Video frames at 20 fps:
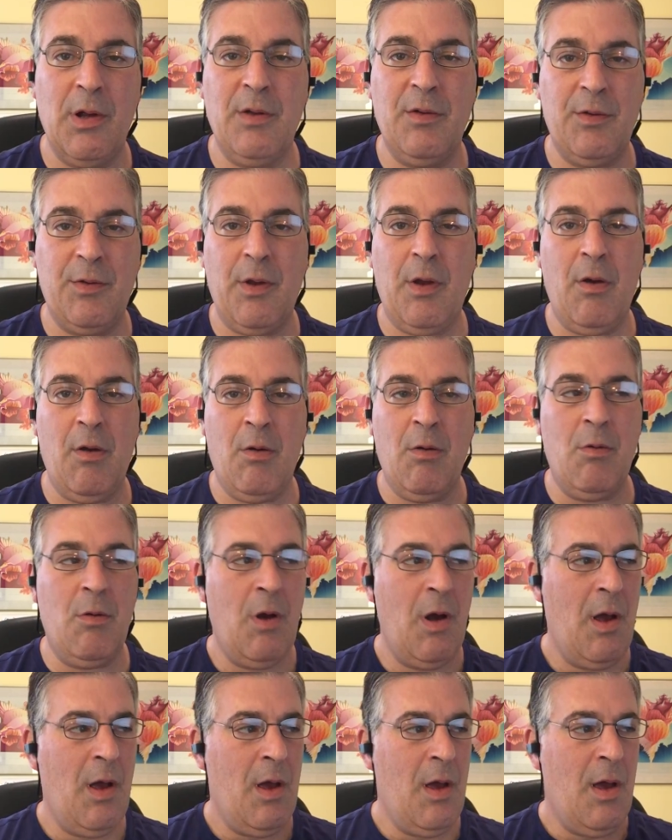And
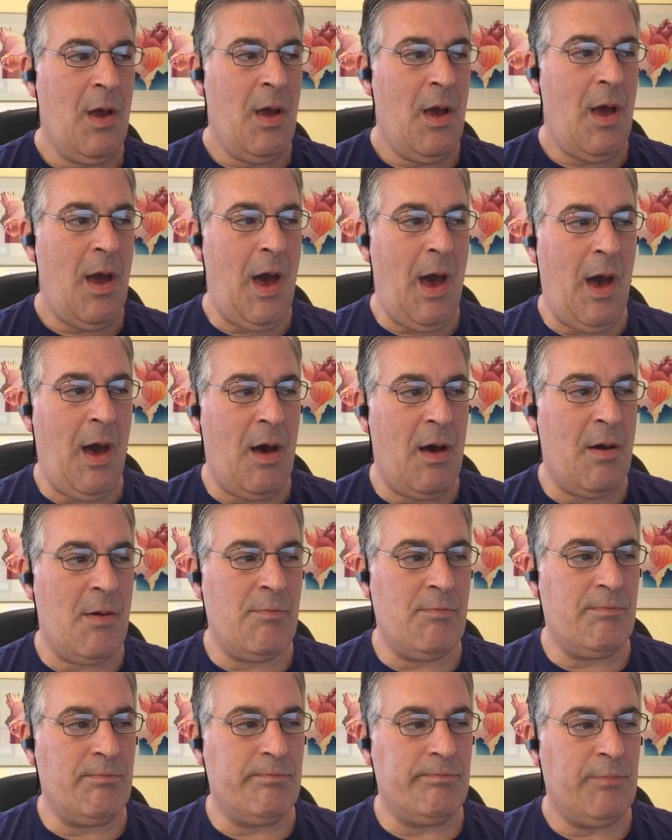so,
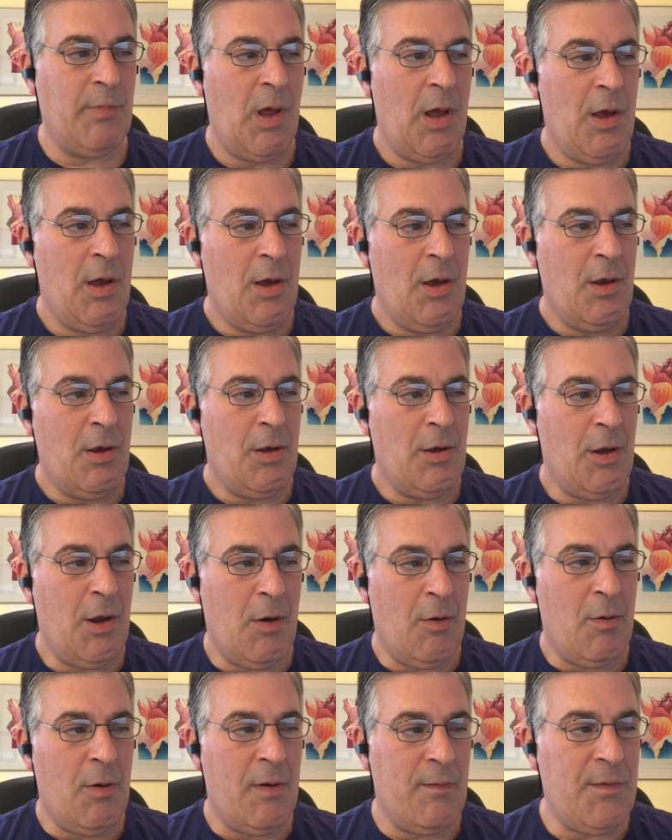
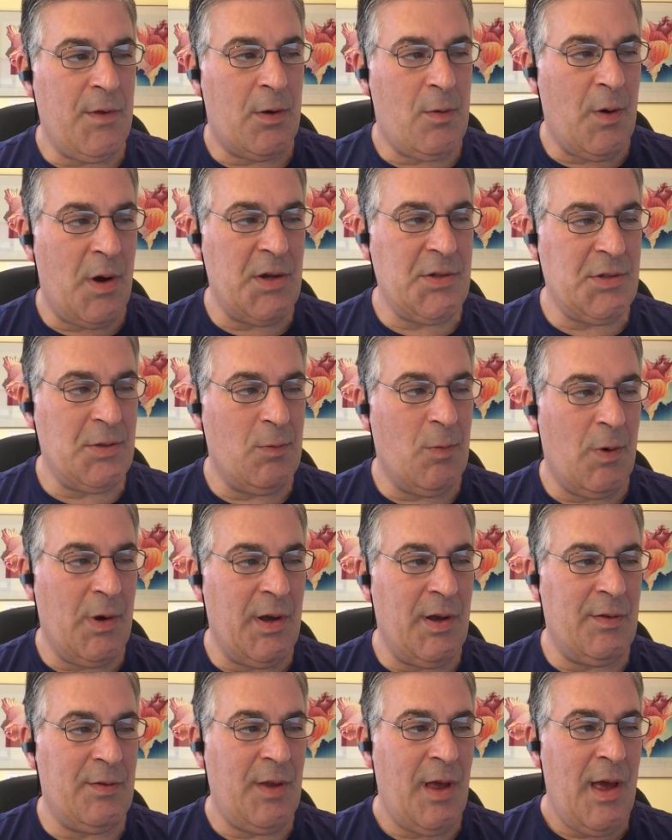if the question
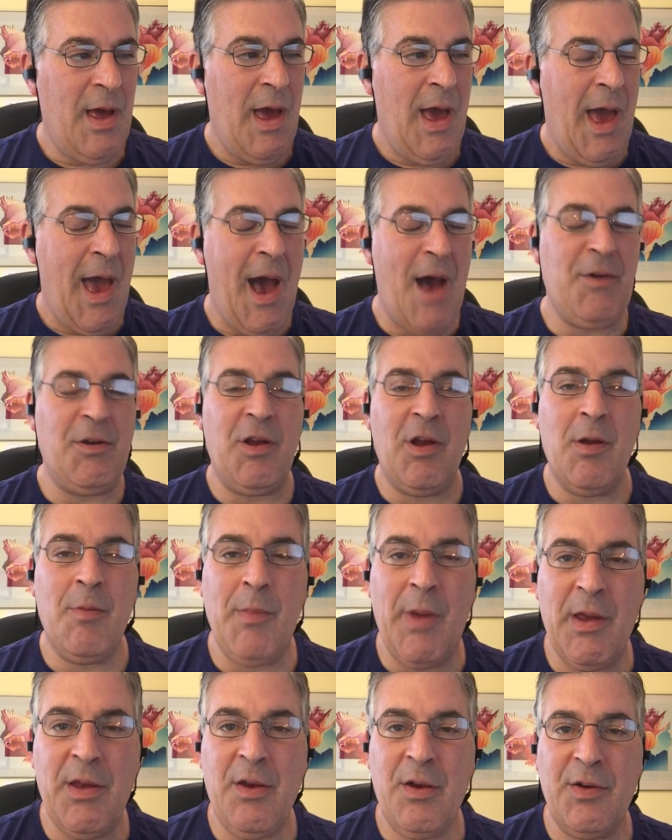was, how do you
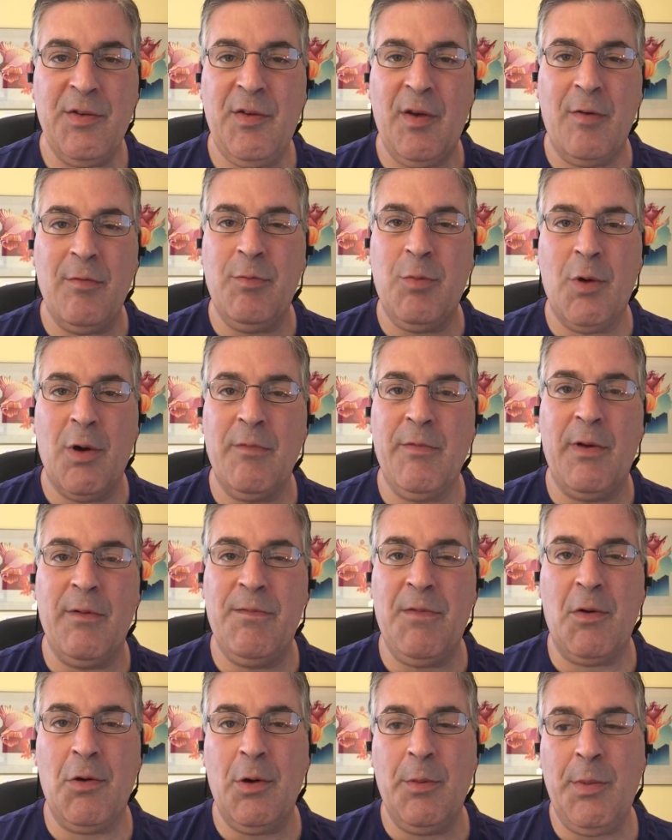make yourself more
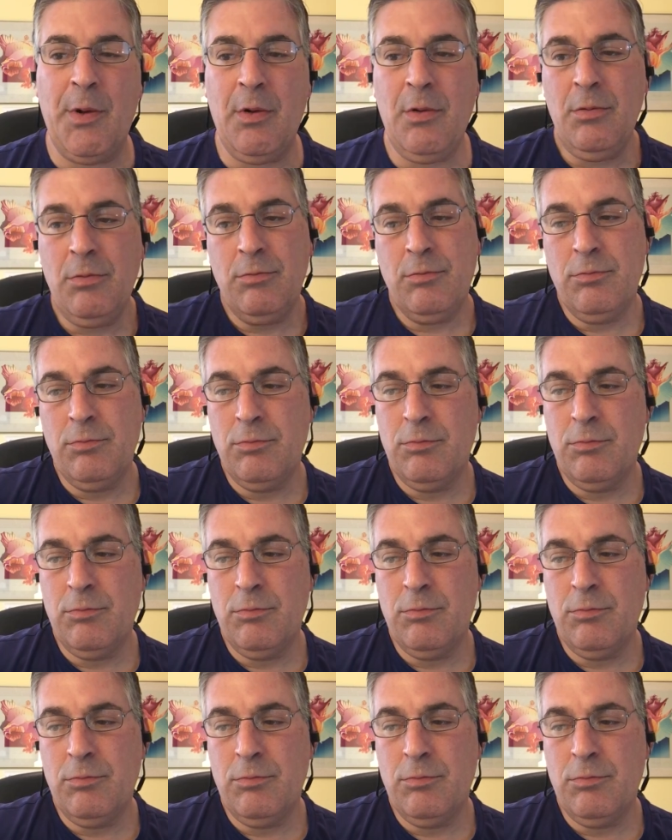referable?